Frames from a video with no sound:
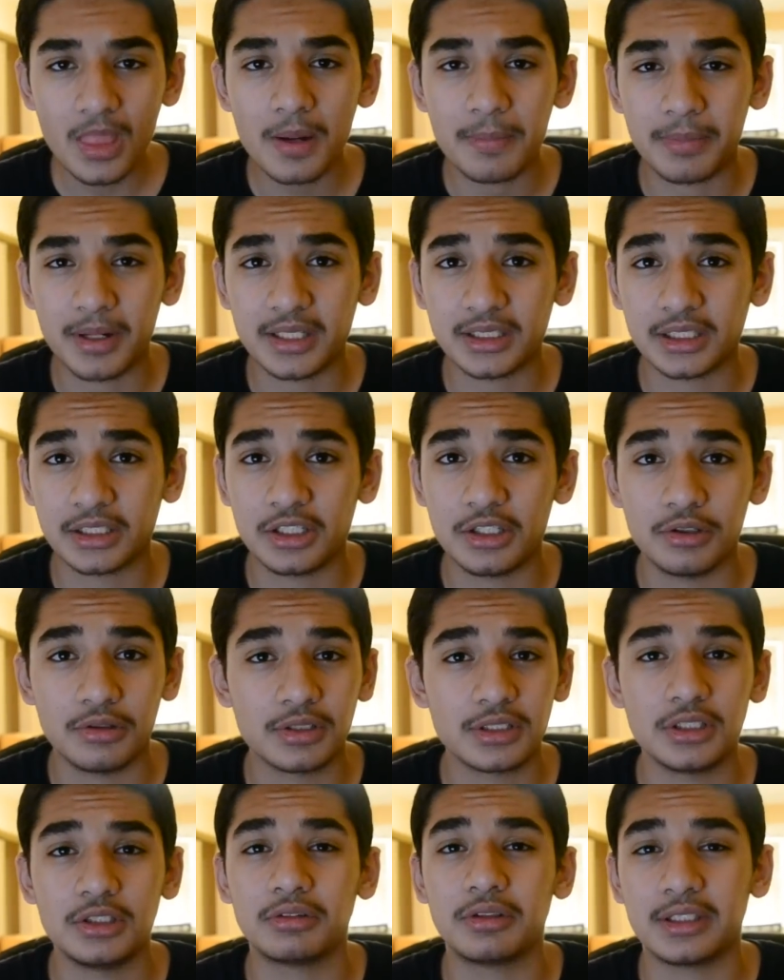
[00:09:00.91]
Basic
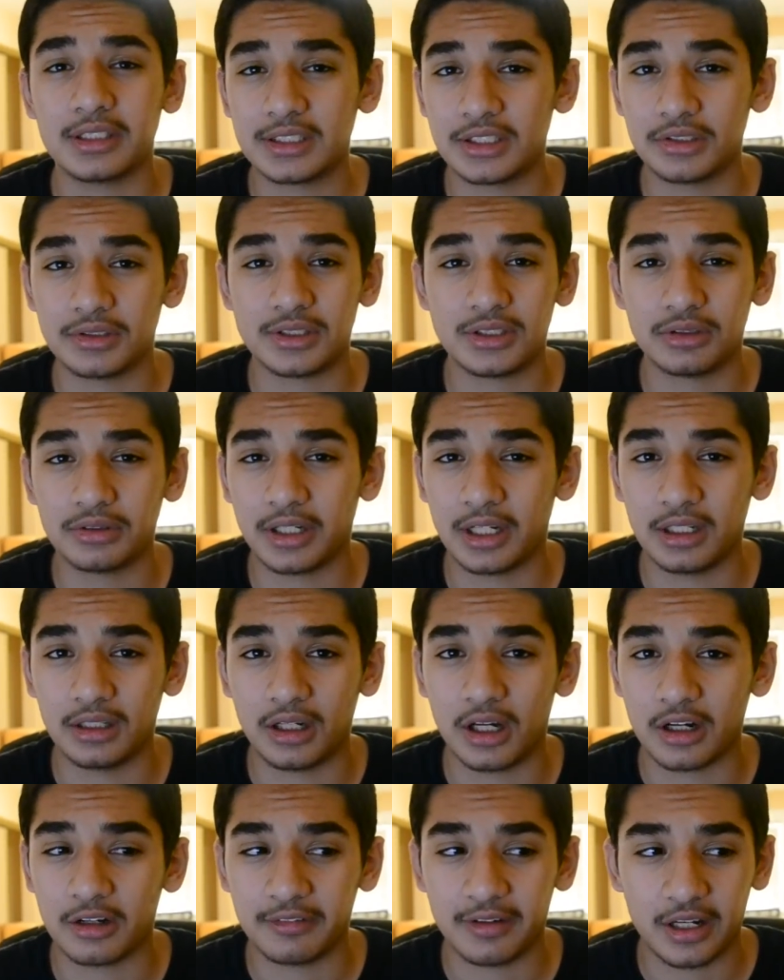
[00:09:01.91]
use, you'll get, you'll still get a
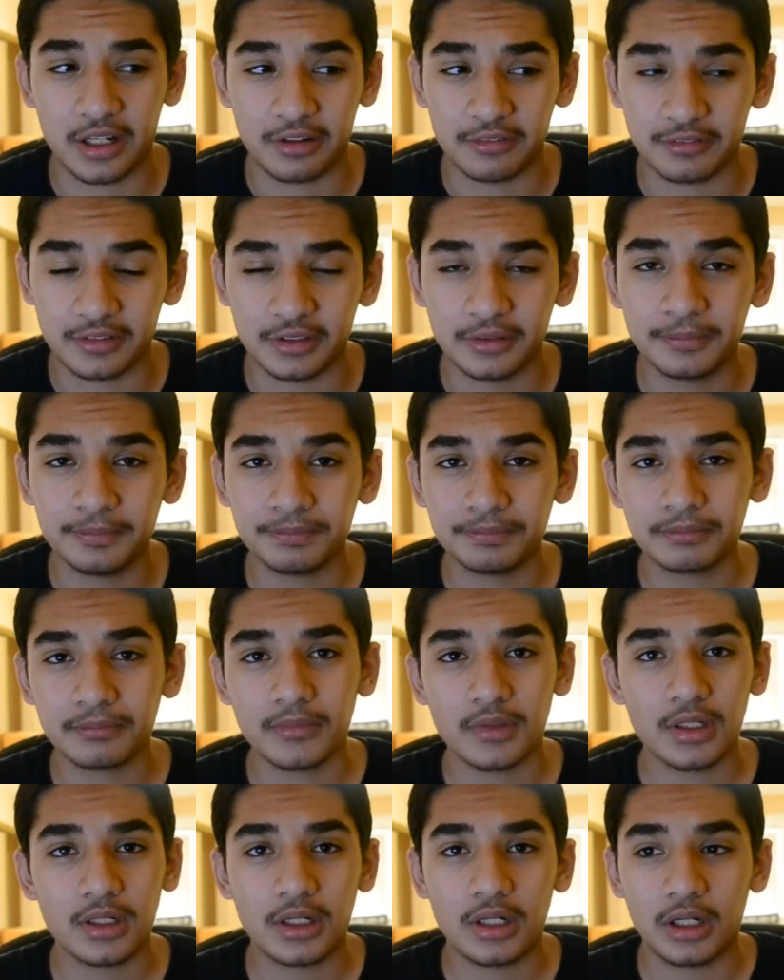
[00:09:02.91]
lot of out of it.
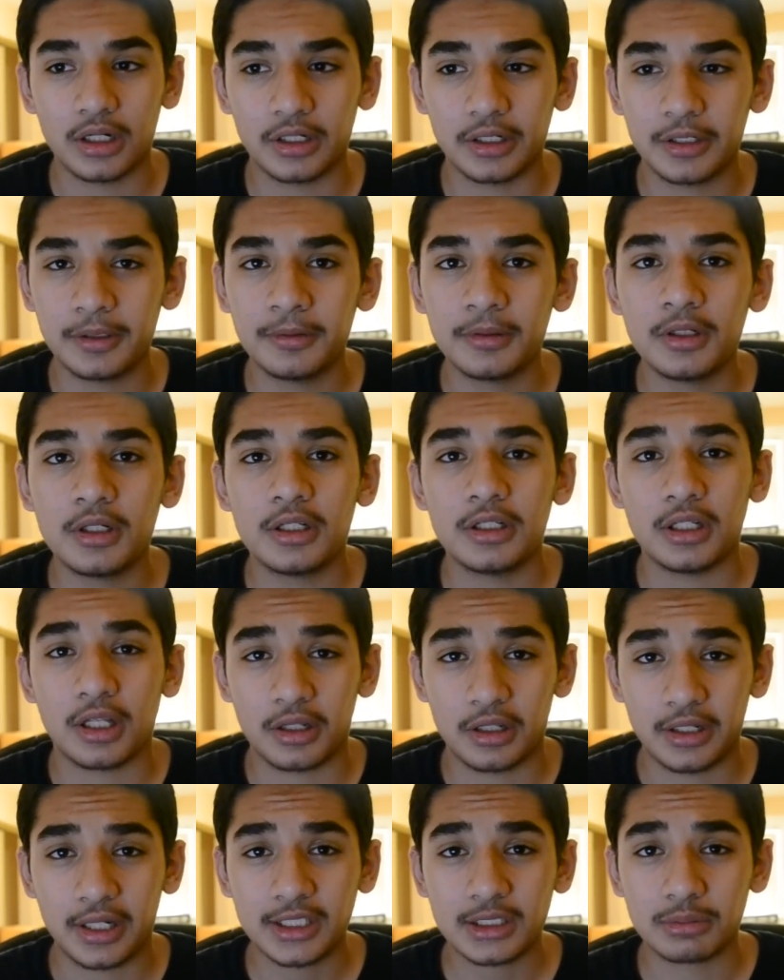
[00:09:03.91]
Right now, the
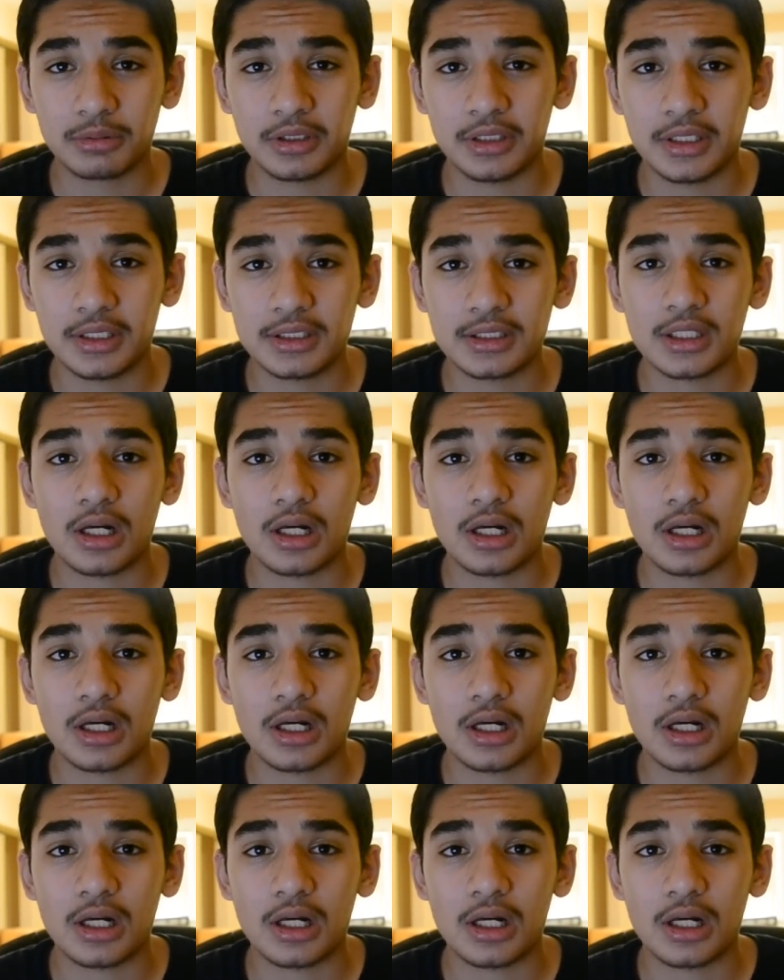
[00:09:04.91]
next one is